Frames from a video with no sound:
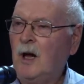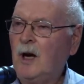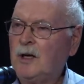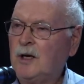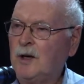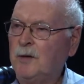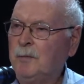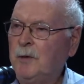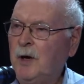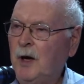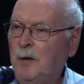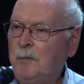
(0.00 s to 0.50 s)

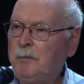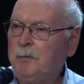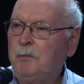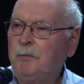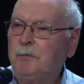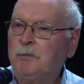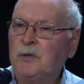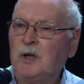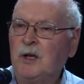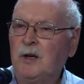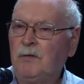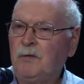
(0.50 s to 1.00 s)
them up
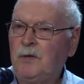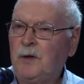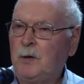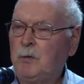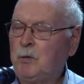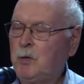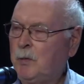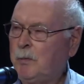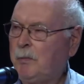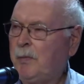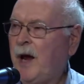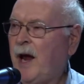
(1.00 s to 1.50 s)
if they
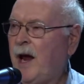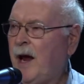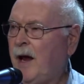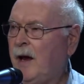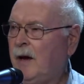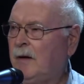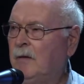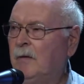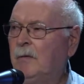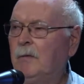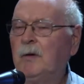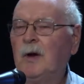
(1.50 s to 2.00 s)
were
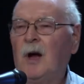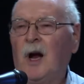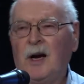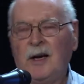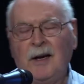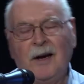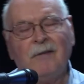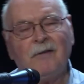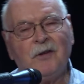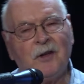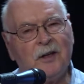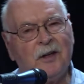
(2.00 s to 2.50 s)
bad. I
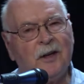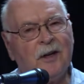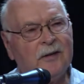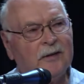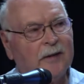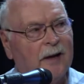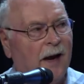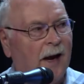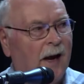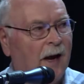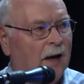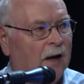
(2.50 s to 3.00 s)
never did
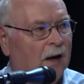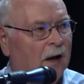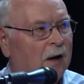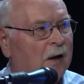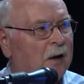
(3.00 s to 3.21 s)
that,